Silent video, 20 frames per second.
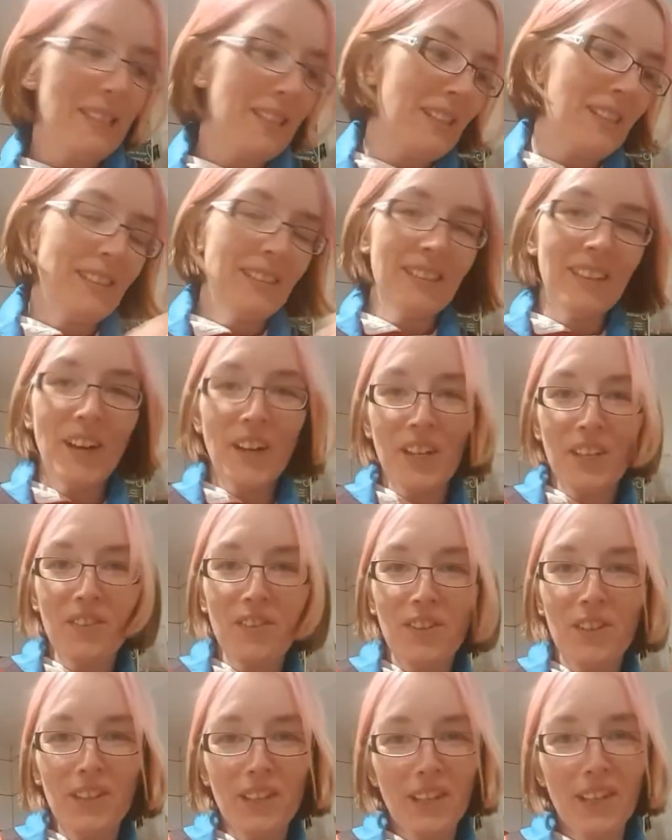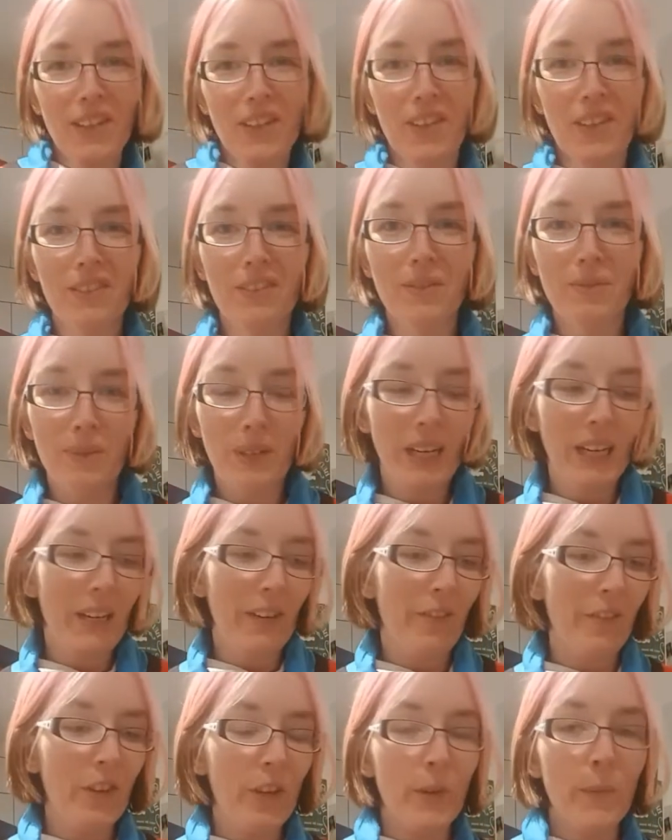and a knife at the other and what
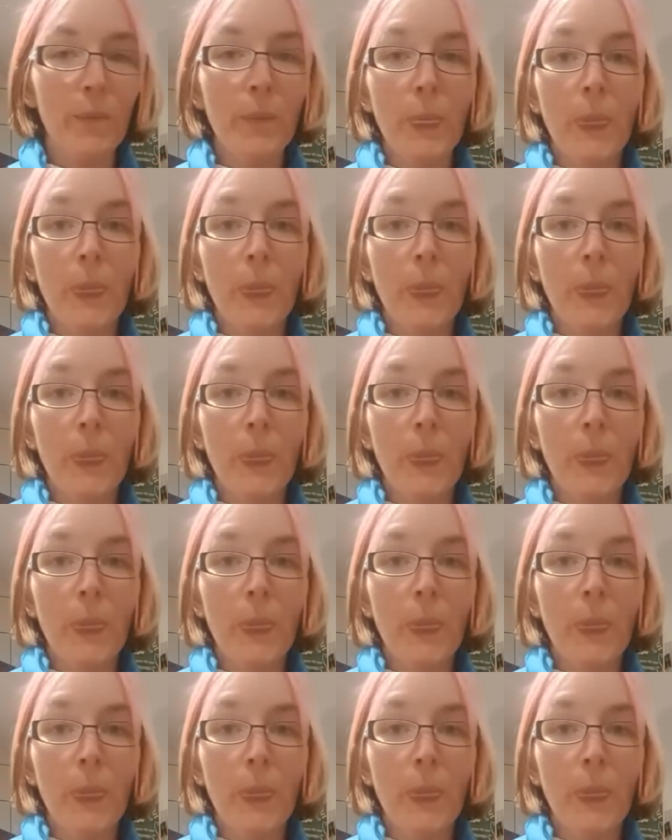have you.